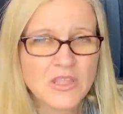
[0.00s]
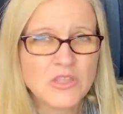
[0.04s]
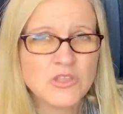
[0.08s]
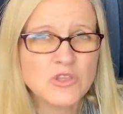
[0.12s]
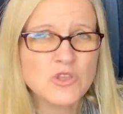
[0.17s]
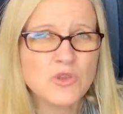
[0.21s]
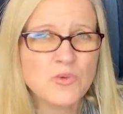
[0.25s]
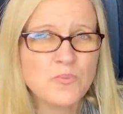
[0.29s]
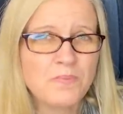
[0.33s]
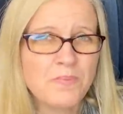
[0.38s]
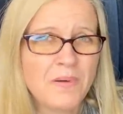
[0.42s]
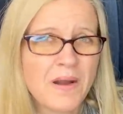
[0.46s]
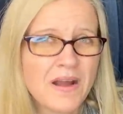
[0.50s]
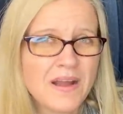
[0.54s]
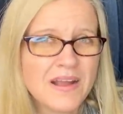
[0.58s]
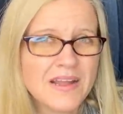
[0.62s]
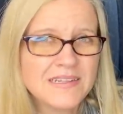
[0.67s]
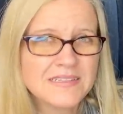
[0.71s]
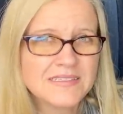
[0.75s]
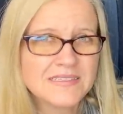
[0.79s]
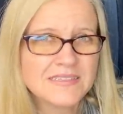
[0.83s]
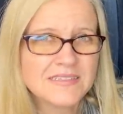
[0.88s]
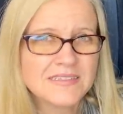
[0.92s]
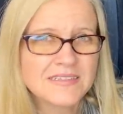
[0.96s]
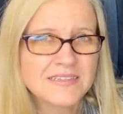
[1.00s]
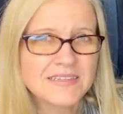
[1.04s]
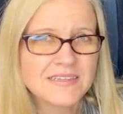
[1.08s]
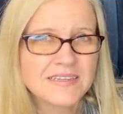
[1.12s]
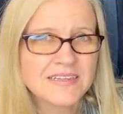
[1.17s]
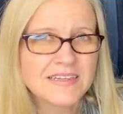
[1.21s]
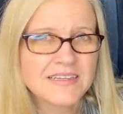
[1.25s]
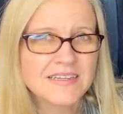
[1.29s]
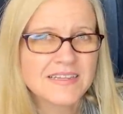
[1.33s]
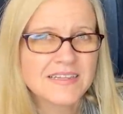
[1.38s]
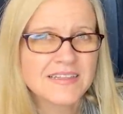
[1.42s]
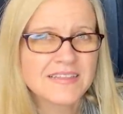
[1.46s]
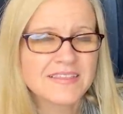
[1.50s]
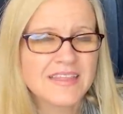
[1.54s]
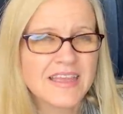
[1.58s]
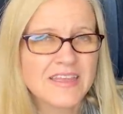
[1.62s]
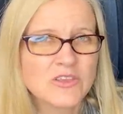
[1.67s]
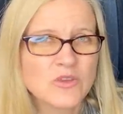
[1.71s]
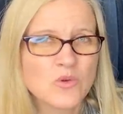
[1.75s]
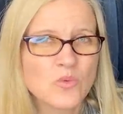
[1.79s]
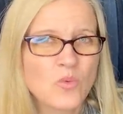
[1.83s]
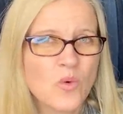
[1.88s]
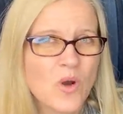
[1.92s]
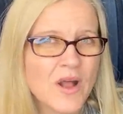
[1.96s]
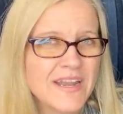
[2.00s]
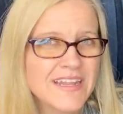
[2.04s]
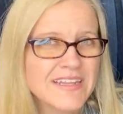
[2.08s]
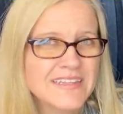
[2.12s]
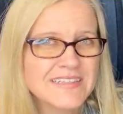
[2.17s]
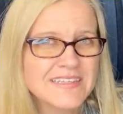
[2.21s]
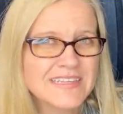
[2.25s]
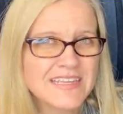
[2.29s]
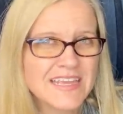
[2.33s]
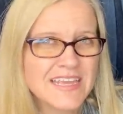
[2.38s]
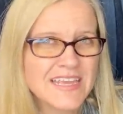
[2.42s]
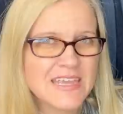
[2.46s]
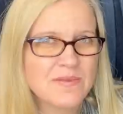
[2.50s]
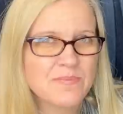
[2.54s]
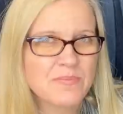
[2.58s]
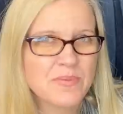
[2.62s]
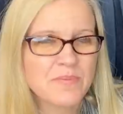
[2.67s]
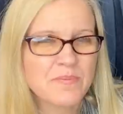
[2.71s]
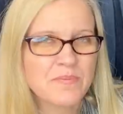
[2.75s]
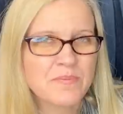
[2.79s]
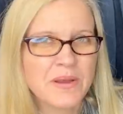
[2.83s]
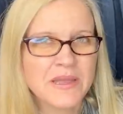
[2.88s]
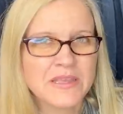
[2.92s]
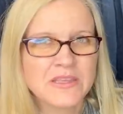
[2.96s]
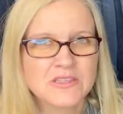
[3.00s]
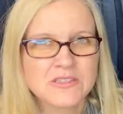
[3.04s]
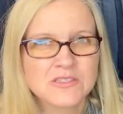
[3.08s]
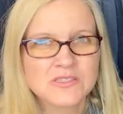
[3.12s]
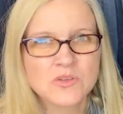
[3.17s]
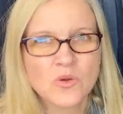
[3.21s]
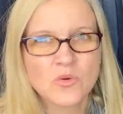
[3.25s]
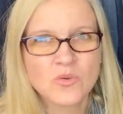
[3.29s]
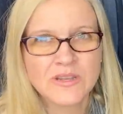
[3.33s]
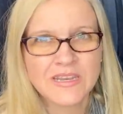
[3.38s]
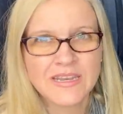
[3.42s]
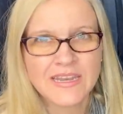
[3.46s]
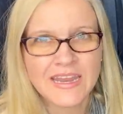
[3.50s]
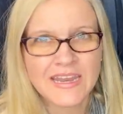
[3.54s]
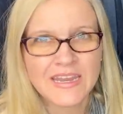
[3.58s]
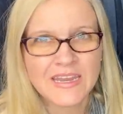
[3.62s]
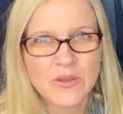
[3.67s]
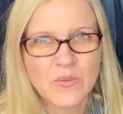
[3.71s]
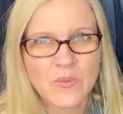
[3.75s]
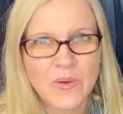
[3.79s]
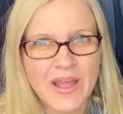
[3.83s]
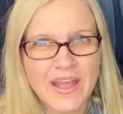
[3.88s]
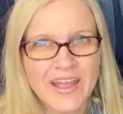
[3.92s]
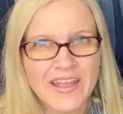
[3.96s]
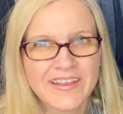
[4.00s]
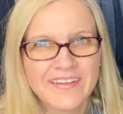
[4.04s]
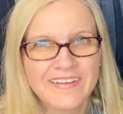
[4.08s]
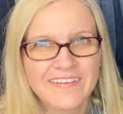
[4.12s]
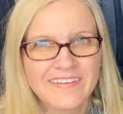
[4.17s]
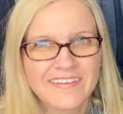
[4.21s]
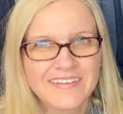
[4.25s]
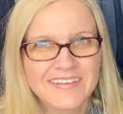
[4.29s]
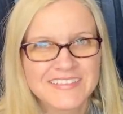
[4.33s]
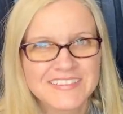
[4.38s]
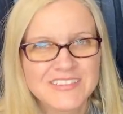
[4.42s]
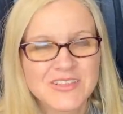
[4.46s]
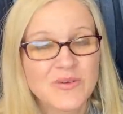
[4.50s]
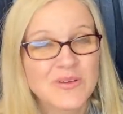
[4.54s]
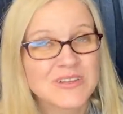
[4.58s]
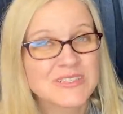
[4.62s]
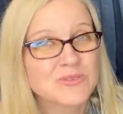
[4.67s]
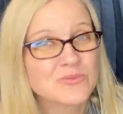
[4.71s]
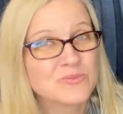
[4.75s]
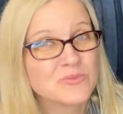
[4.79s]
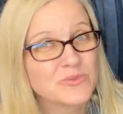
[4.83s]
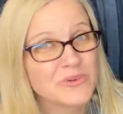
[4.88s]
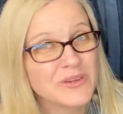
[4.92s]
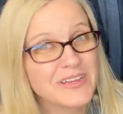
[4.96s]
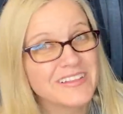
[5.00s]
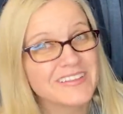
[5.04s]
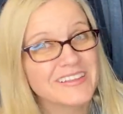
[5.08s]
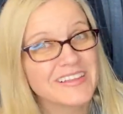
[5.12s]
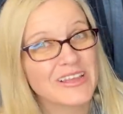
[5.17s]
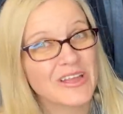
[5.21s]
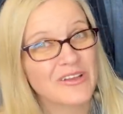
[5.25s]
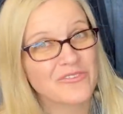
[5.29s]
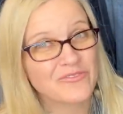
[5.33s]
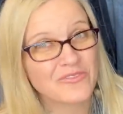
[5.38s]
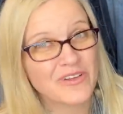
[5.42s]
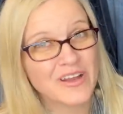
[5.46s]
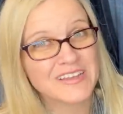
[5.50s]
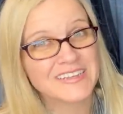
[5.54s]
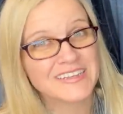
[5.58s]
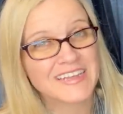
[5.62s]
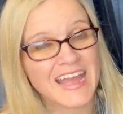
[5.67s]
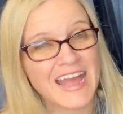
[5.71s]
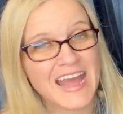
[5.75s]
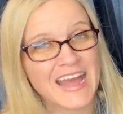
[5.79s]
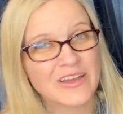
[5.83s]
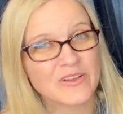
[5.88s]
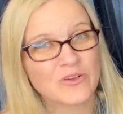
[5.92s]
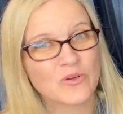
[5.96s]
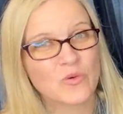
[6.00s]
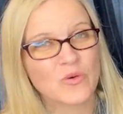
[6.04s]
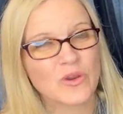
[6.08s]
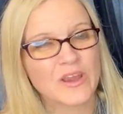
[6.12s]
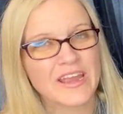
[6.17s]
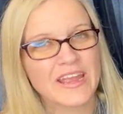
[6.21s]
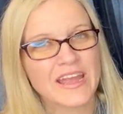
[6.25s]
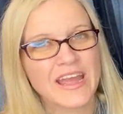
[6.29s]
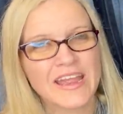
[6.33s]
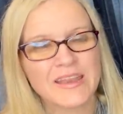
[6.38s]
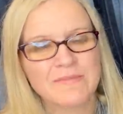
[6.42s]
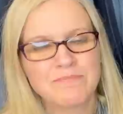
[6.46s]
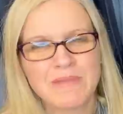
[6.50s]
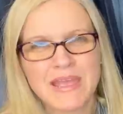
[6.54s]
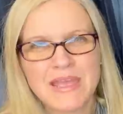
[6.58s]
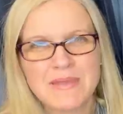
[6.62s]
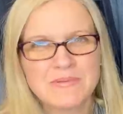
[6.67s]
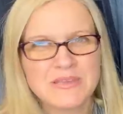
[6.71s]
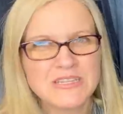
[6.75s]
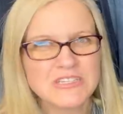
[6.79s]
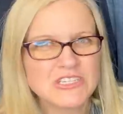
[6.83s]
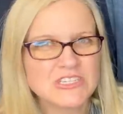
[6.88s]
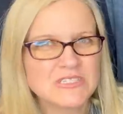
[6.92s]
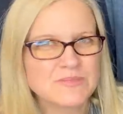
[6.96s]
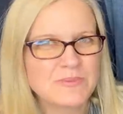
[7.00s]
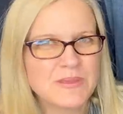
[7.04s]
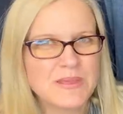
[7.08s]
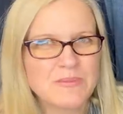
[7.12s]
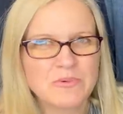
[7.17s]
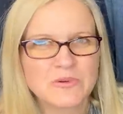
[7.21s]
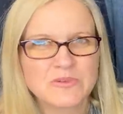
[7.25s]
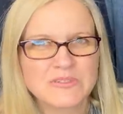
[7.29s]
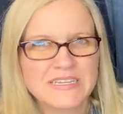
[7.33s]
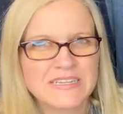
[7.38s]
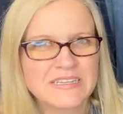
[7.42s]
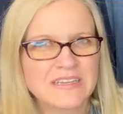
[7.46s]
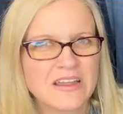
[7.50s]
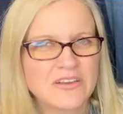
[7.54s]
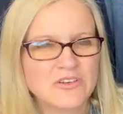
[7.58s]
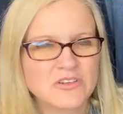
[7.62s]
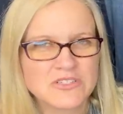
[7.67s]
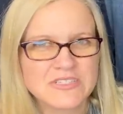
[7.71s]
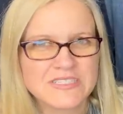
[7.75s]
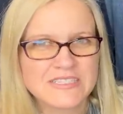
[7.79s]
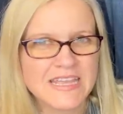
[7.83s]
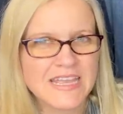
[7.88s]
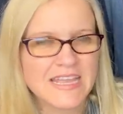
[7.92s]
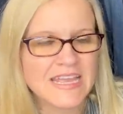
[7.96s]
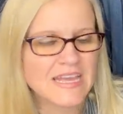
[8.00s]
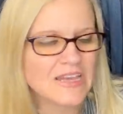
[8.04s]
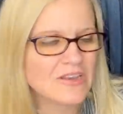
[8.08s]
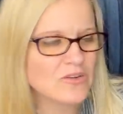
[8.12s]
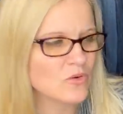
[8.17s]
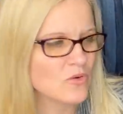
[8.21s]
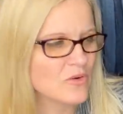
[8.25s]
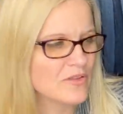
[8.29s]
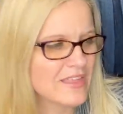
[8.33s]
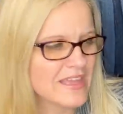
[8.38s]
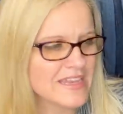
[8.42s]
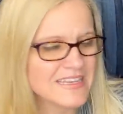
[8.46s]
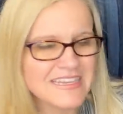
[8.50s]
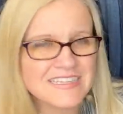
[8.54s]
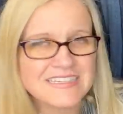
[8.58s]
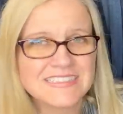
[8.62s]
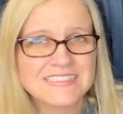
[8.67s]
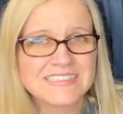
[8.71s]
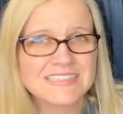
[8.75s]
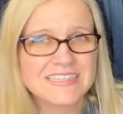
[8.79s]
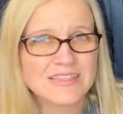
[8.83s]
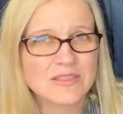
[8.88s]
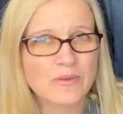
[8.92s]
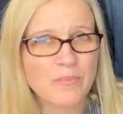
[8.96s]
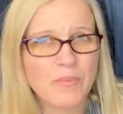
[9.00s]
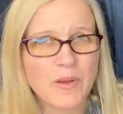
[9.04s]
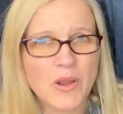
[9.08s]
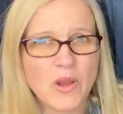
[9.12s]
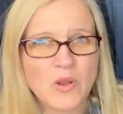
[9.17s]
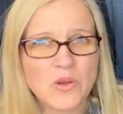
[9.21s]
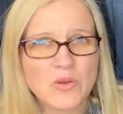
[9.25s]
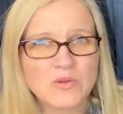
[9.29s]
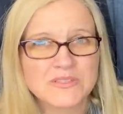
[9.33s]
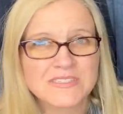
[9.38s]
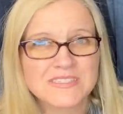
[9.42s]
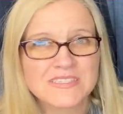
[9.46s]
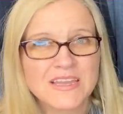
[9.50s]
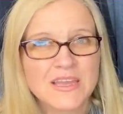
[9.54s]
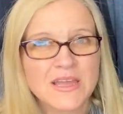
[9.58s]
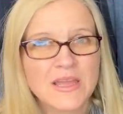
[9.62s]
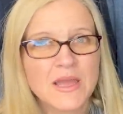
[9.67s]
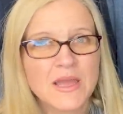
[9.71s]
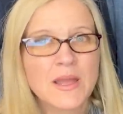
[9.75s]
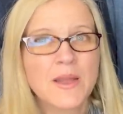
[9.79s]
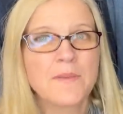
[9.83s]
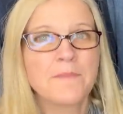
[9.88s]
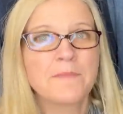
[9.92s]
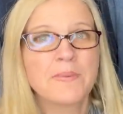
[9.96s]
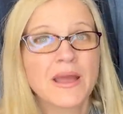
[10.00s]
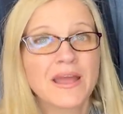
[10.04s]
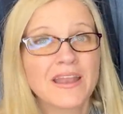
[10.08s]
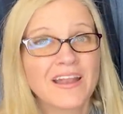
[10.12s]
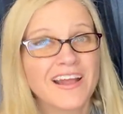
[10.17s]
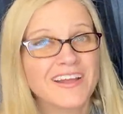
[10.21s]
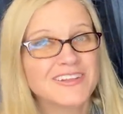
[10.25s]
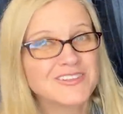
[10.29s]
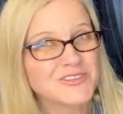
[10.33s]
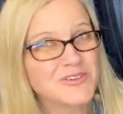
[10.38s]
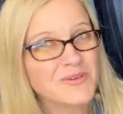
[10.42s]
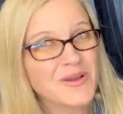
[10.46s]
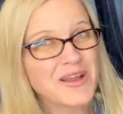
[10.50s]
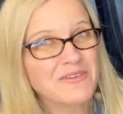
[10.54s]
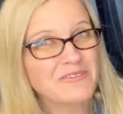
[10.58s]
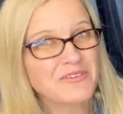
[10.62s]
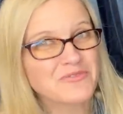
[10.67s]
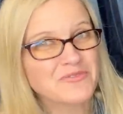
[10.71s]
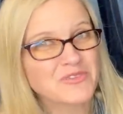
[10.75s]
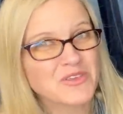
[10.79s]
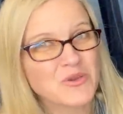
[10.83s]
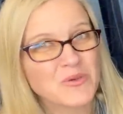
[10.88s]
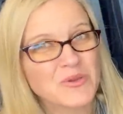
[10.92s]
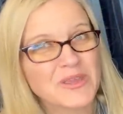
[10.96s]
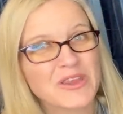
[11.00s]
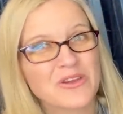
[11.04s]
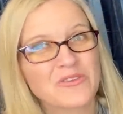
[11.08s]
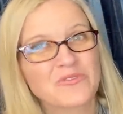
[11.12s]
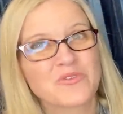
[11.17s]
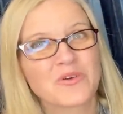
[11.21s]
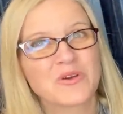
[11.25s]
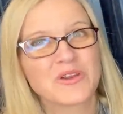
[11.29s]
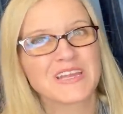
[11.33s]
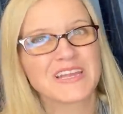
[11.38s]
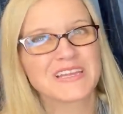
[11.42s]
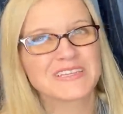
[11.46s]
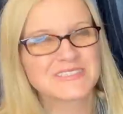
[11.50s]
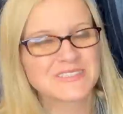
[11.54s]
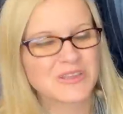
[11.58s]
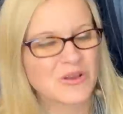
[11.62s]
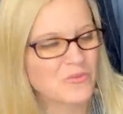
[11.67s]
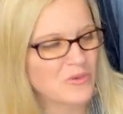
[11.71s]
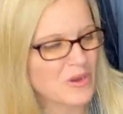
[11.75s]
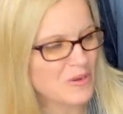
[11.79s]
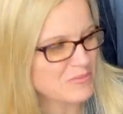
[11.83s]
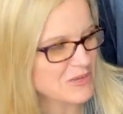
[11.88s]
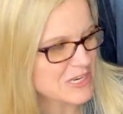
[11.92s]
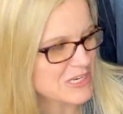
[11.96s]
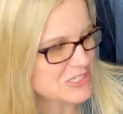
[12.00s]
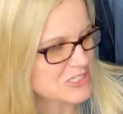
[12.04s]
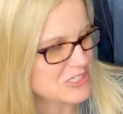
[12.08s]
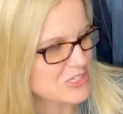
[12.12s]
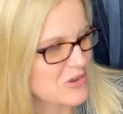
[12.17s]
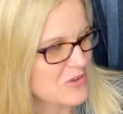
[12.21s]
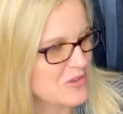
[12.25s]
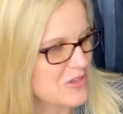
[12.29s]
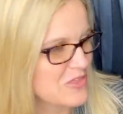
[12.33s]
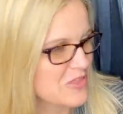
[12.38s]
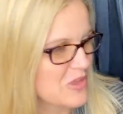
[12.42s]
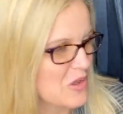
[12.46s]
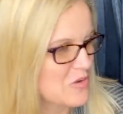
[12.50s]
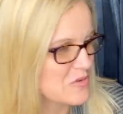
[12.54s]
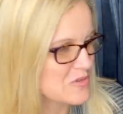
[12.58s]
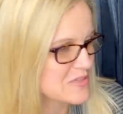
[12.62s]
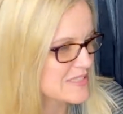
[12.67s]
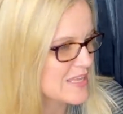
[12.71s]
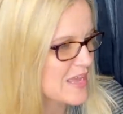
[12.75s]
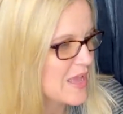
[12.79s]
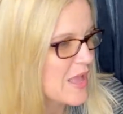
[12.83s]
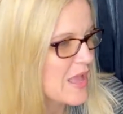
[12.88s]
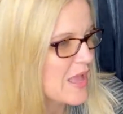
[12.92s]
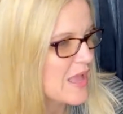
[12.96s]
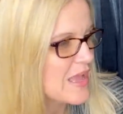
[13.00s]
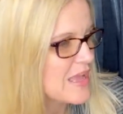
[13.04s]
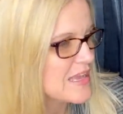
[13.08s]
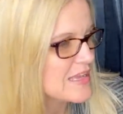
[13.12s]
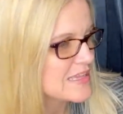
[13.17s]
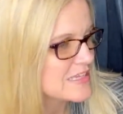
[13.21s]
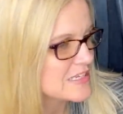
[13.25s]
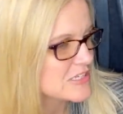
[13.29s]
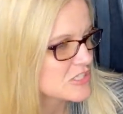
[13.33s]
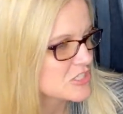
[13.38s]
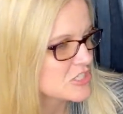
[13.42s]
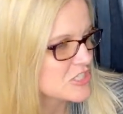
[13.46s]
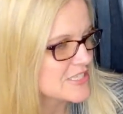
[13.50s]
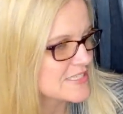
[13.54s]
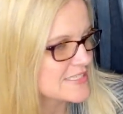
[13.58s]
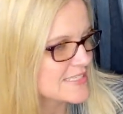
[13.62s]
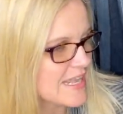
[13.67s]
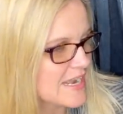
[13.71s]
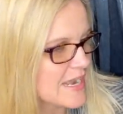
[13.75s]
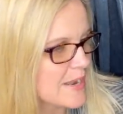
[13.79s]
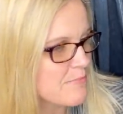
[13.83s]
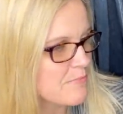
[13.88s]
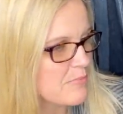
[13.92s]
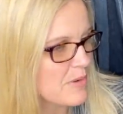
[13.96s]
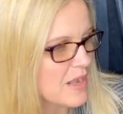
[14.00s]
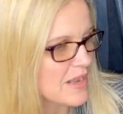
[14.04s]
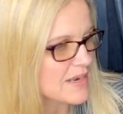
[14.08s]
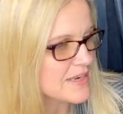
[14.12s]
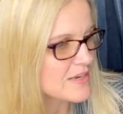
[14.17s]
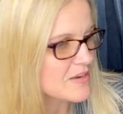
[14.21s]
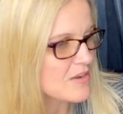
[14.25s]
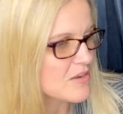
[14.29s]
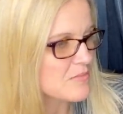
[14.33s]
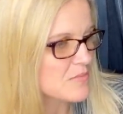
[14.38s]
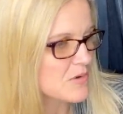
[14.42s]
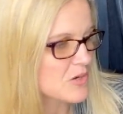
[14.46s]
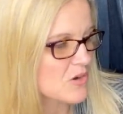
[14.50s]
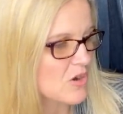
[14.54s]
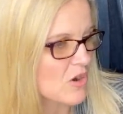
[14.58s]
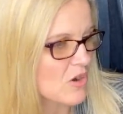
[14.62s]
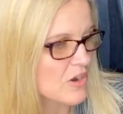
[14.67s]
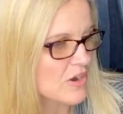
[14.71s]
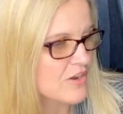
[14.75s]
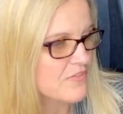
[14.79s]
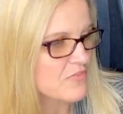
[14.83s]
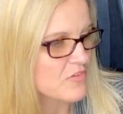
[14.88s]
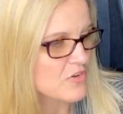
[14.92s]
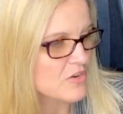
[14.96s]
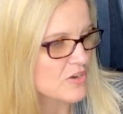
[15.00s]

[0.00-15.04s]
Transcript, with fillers: you bought that you wanted to keep, but you sold it anyway. So it's really a fun category and maybe just people didn't understand or they didn't see the post, but I do have a few here for you. So I'm going to show you those. She said, I bought it on Mercari for